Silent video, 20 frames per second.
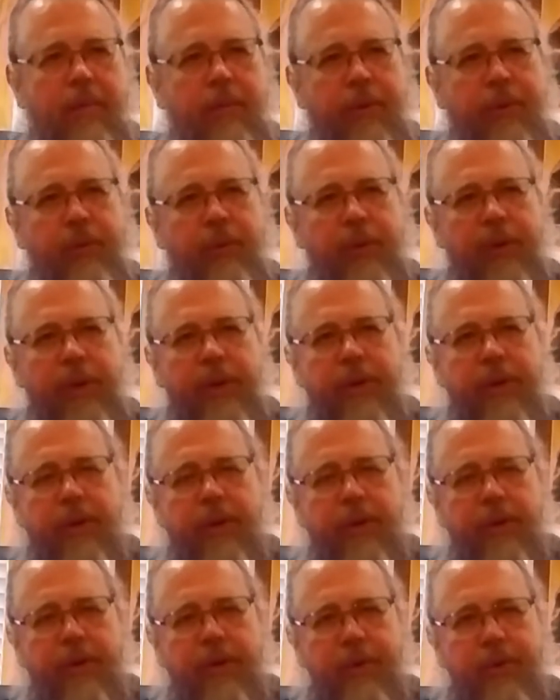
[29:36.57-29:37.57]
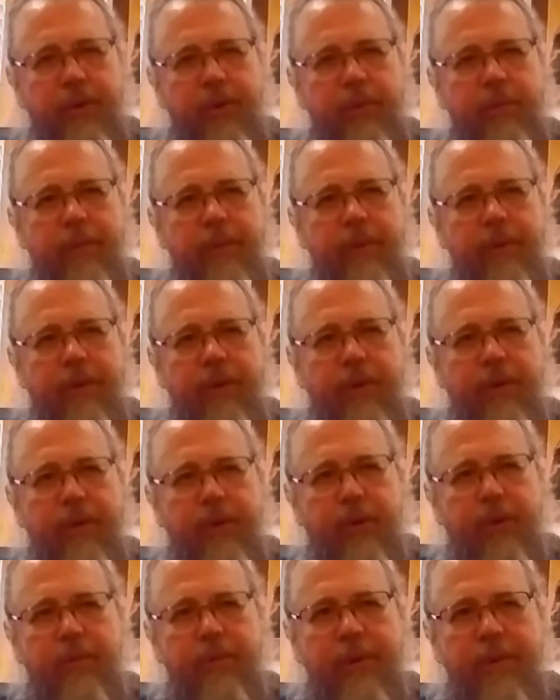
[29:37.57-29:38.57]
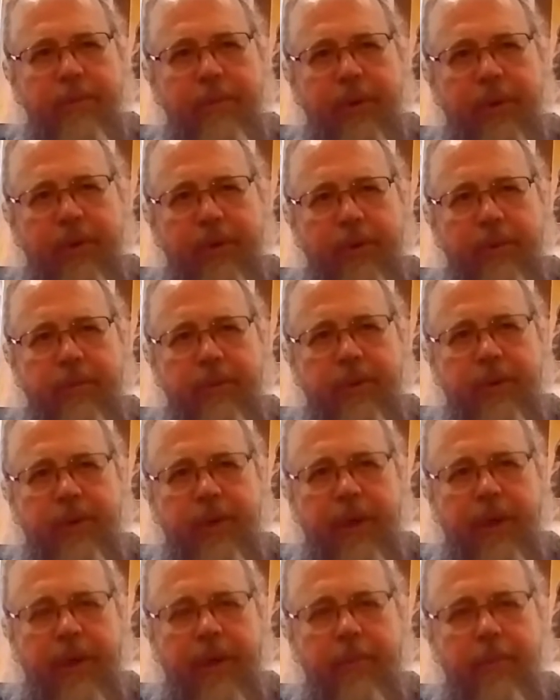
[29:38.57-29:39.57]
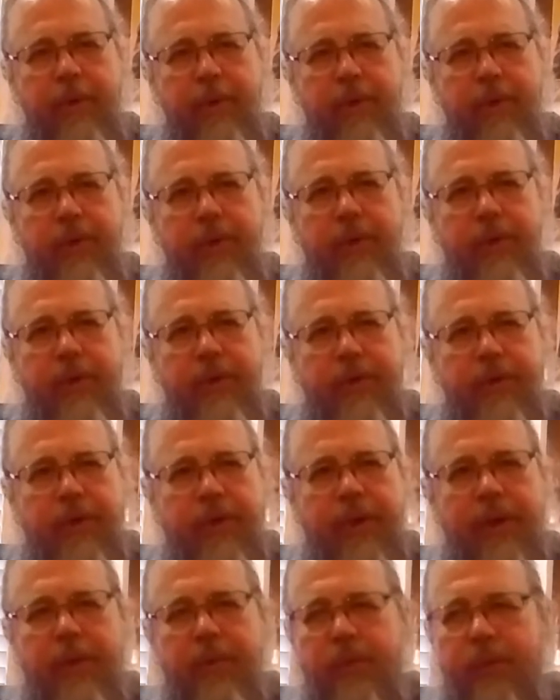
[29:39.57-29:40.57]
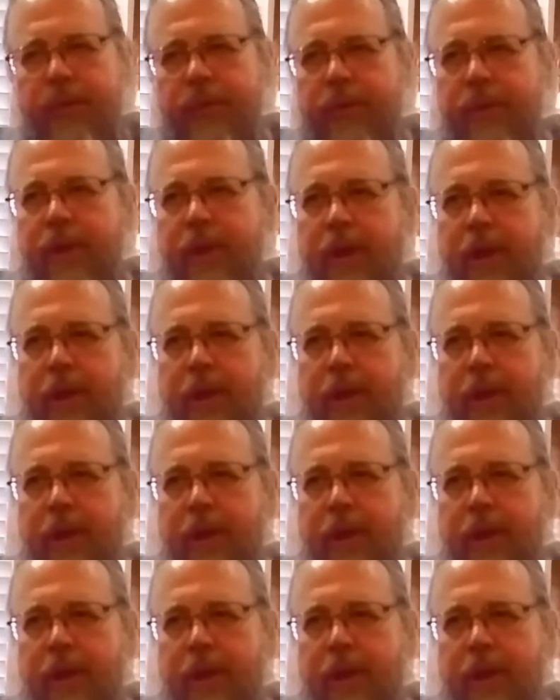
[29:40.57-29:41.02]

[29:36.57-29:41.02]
between the German the German bishops and the missionaries that they were